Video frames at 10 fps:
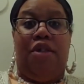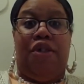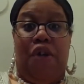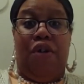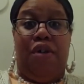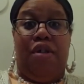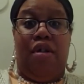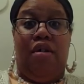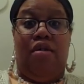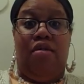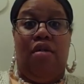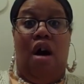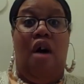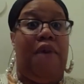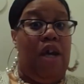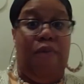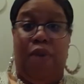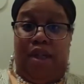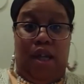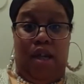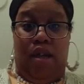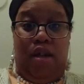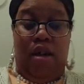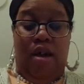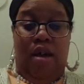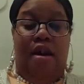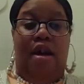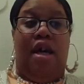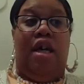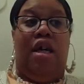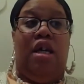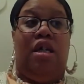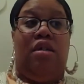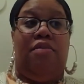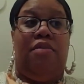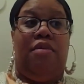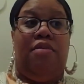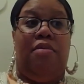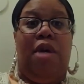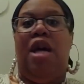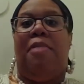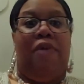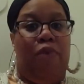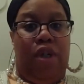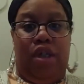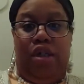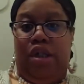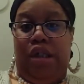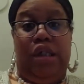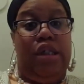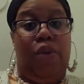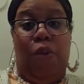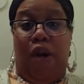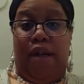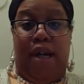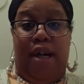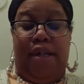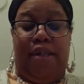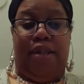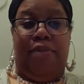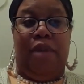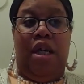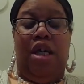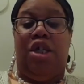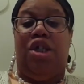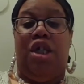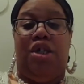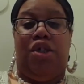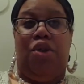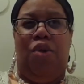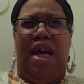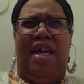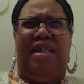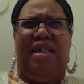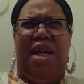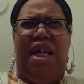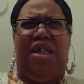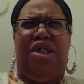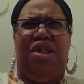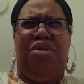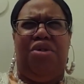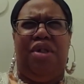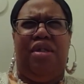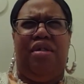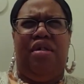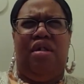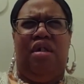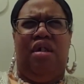turned off everything, and my friend, she doesn't work, guys, and she has two asthmatic children.